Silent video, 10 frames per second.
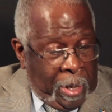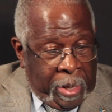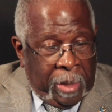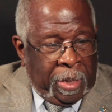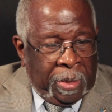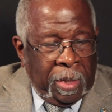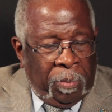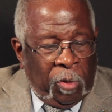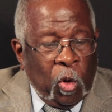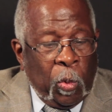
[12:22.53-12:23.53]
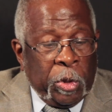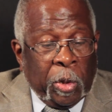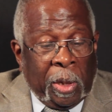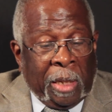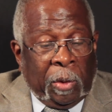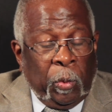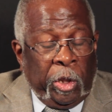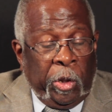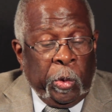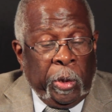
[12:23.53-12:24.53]
as I said before, we started out with
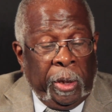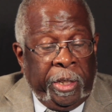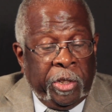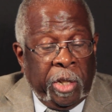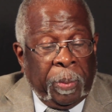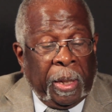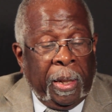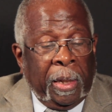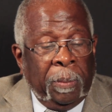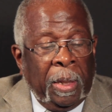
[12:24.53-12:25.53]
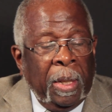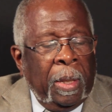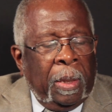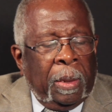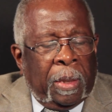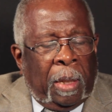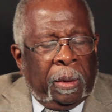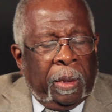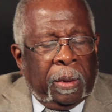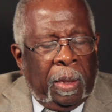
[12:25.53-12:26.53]
the Youth Leadership Academy.
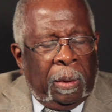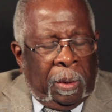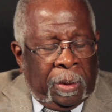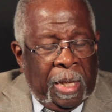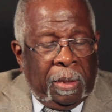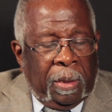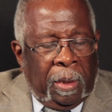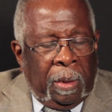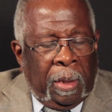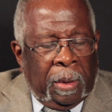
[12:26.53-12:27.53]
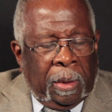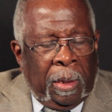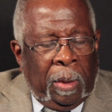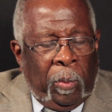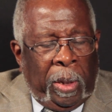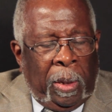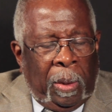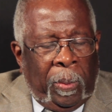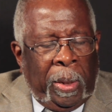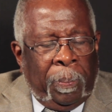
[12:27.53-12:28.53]
The second thing that we
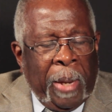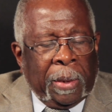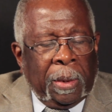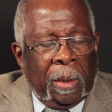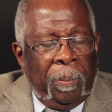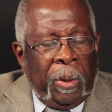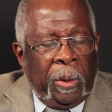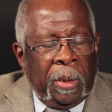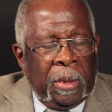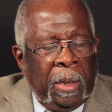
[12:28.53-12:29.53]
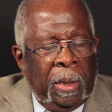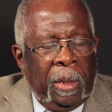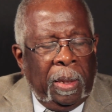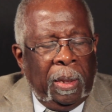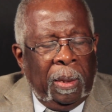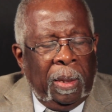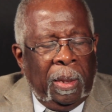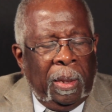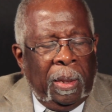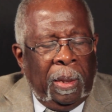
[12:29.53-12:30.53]
impacted the community
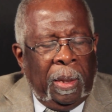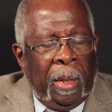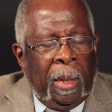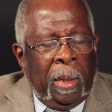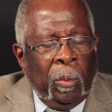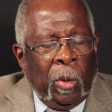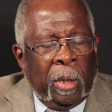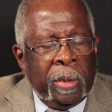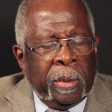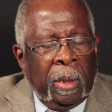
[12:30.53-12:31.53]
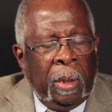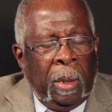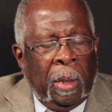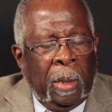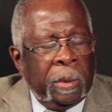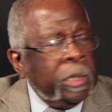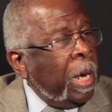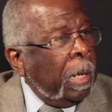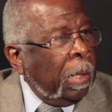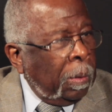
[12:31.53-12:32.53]
in was the
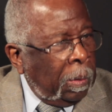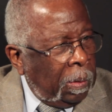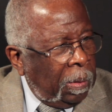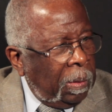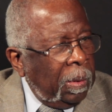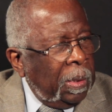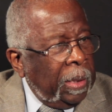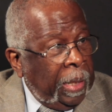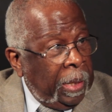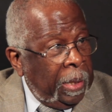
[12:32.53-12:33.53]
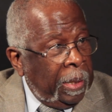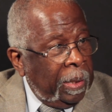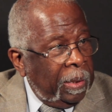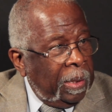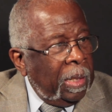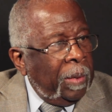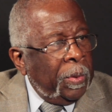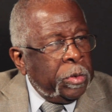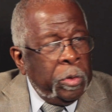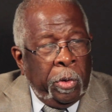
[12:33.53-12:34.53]
child care. There
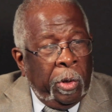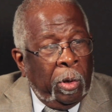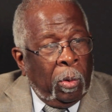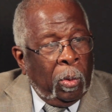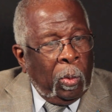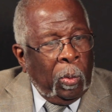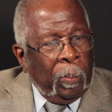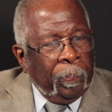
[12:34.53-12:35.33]
was no,